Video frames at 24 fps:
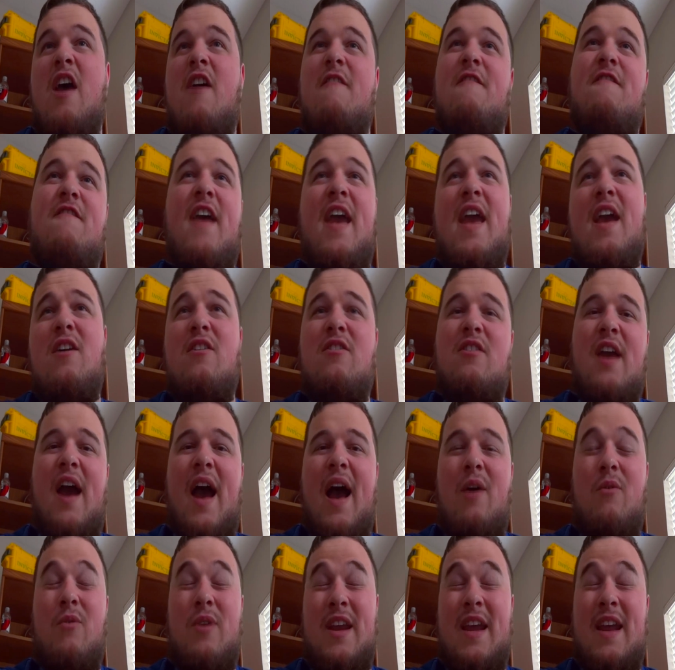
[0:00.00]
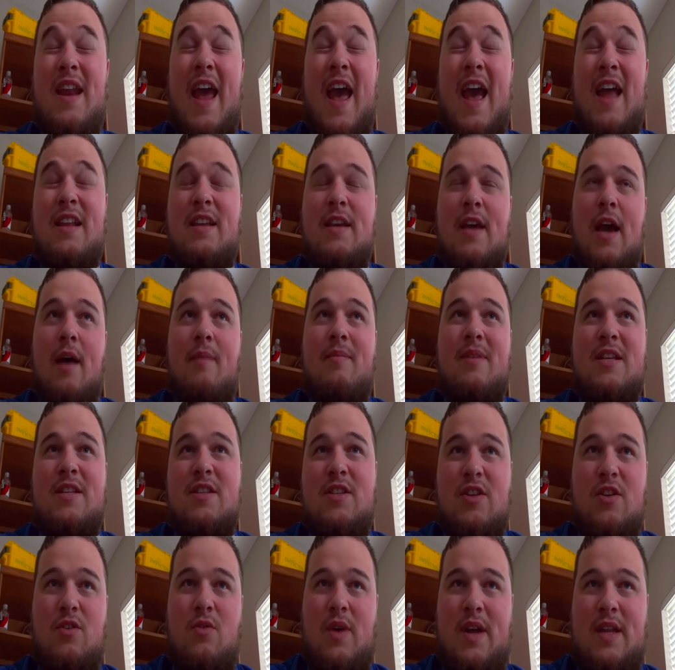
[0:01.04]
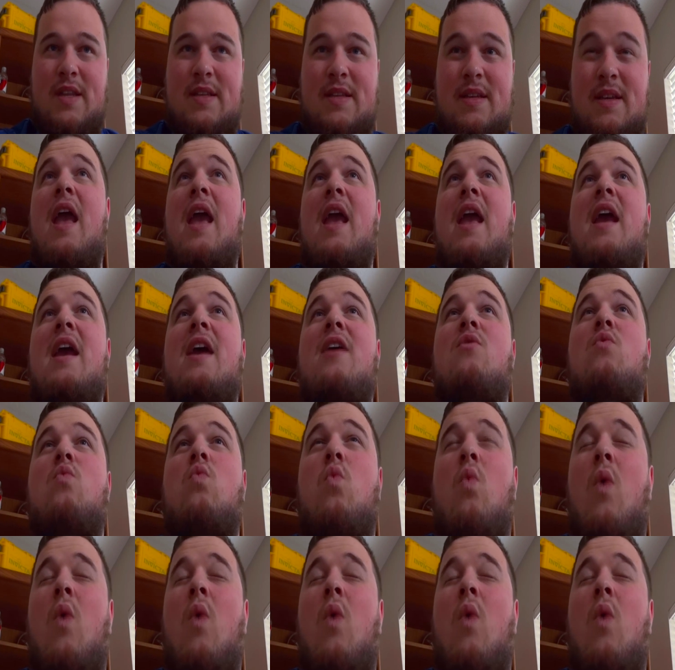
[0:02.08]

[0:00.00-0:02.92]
Vale got what it had coming to it. And